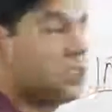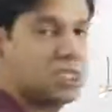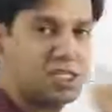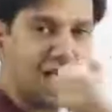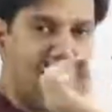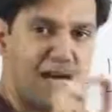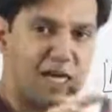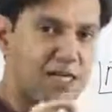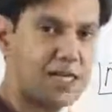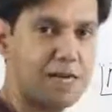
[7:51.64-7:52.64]

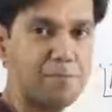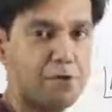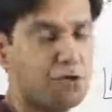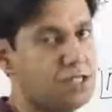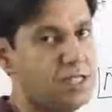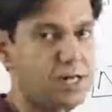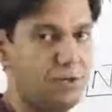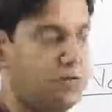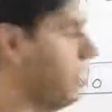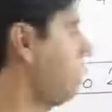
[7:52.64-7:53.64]
standard approach that
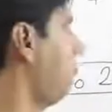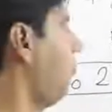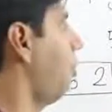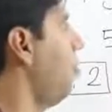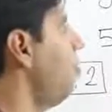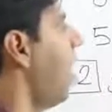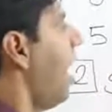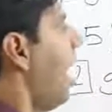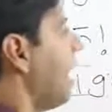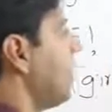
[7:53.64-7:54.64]
you need to follow,
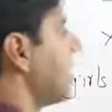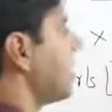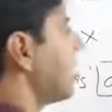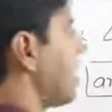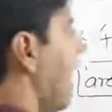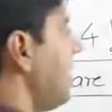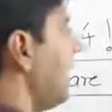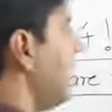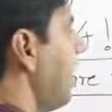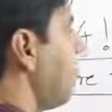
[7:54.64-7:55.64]
and that
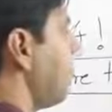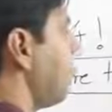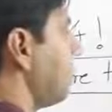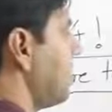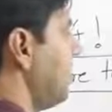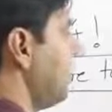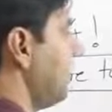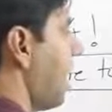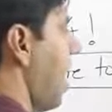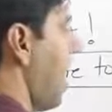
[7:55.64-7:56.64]
standard approach
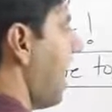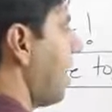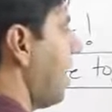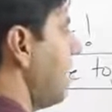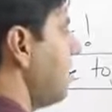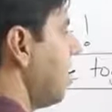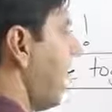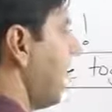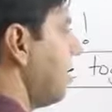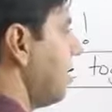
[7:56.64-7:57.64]
is arrange
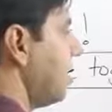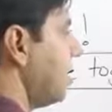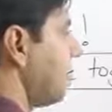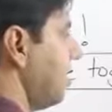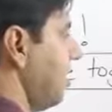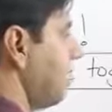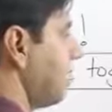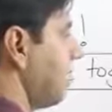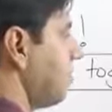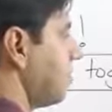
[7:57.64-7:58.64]
others first.